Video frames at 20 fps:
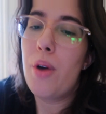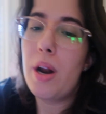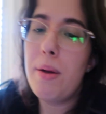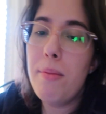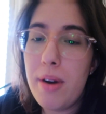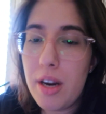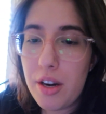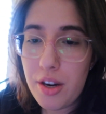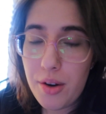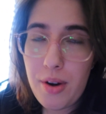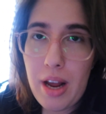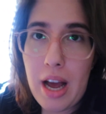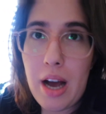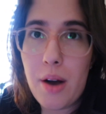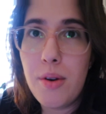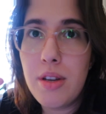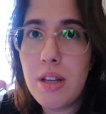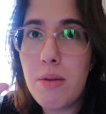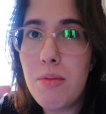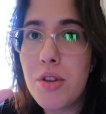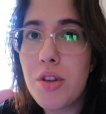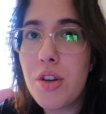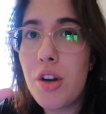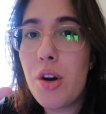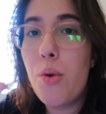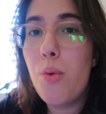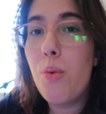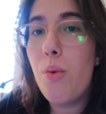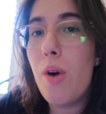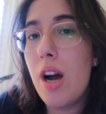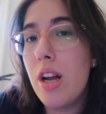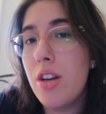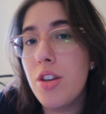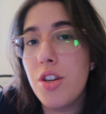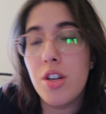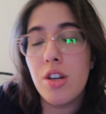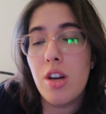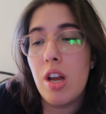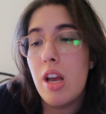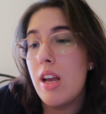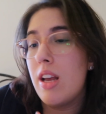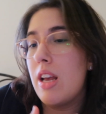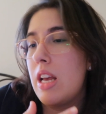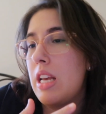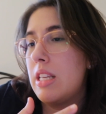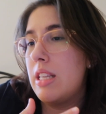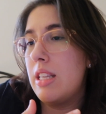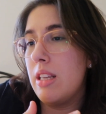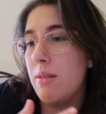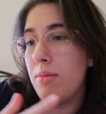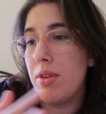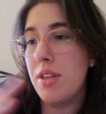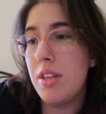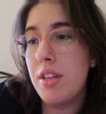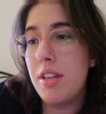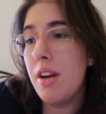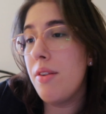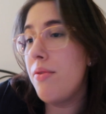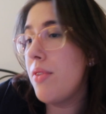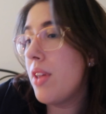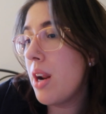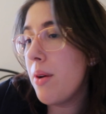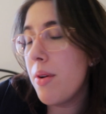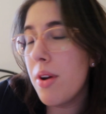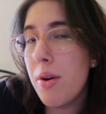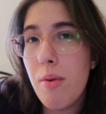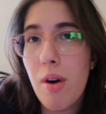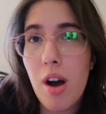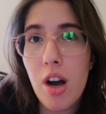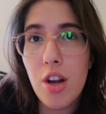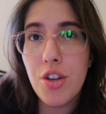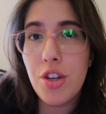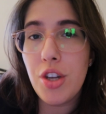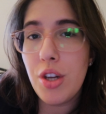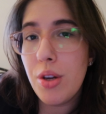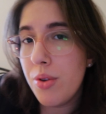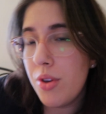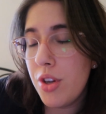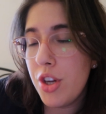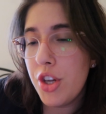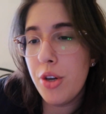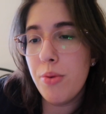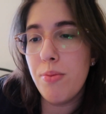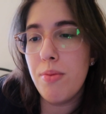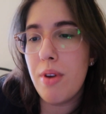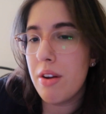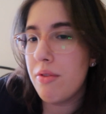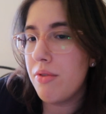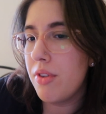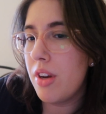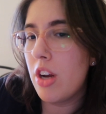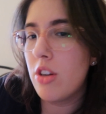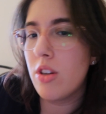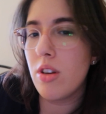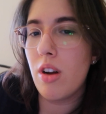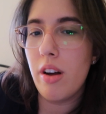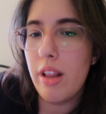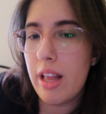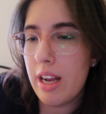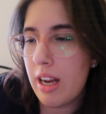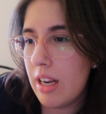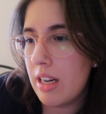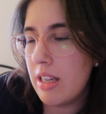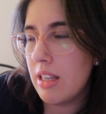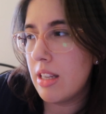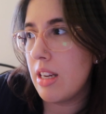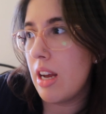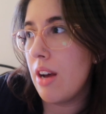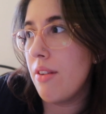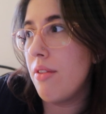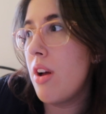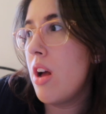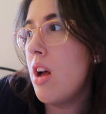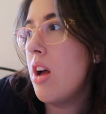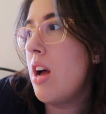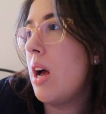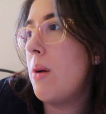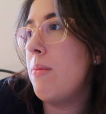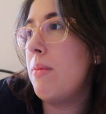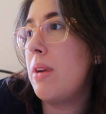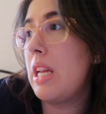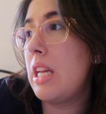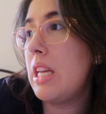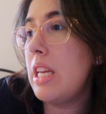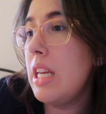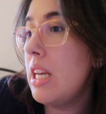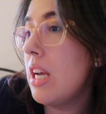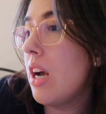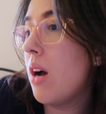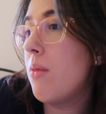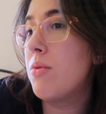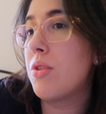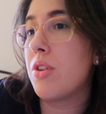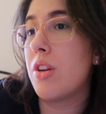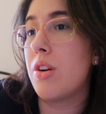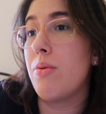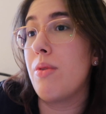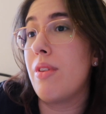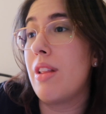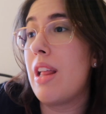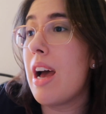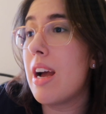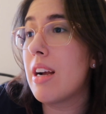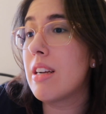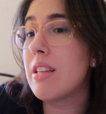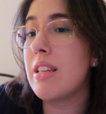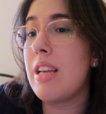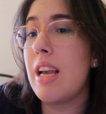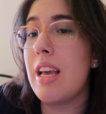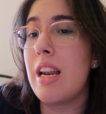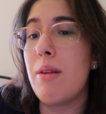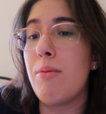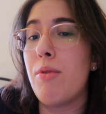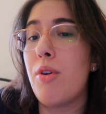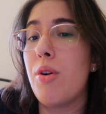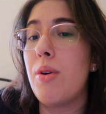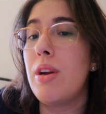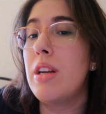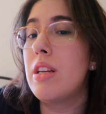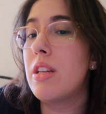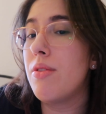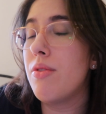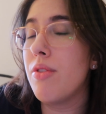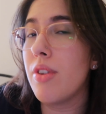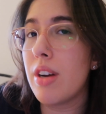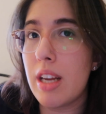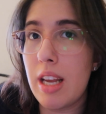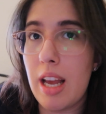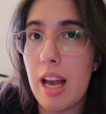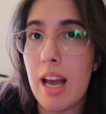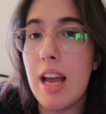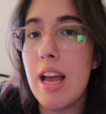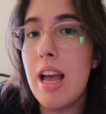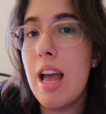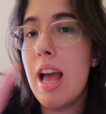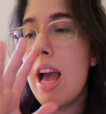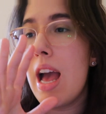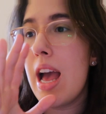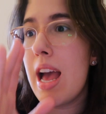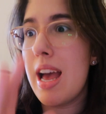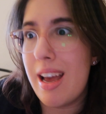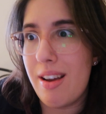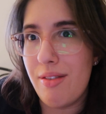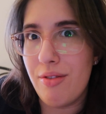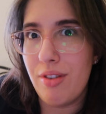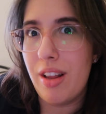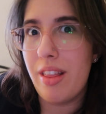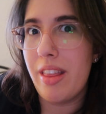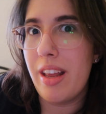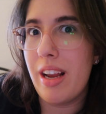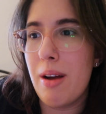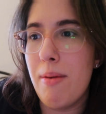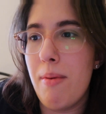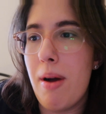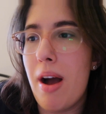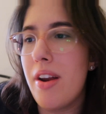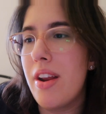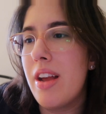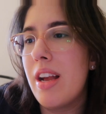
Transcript: What I'm gonna do now is I'm just gonna watch some stuff that I wanna watch, YouTube, Netflix, all that kind of stuff. I'm gonna eat, I'm just gonna relax, and I'm going to forget everything about